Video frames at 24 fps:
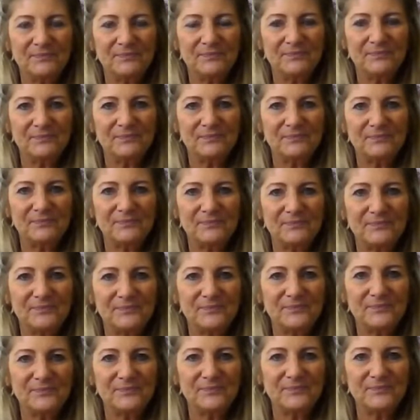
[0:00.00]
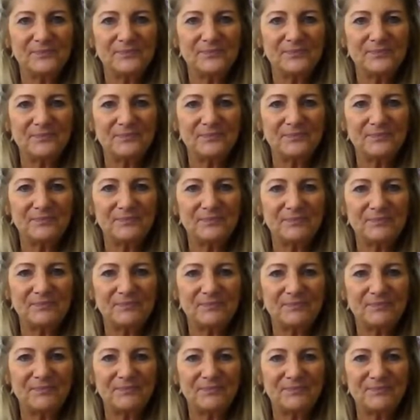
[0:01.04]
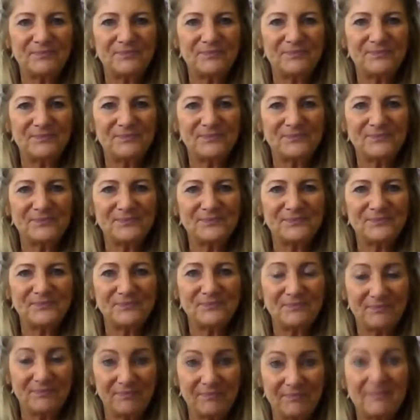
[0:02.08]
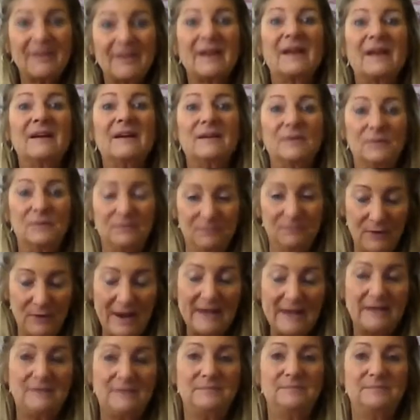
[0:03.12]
(silent)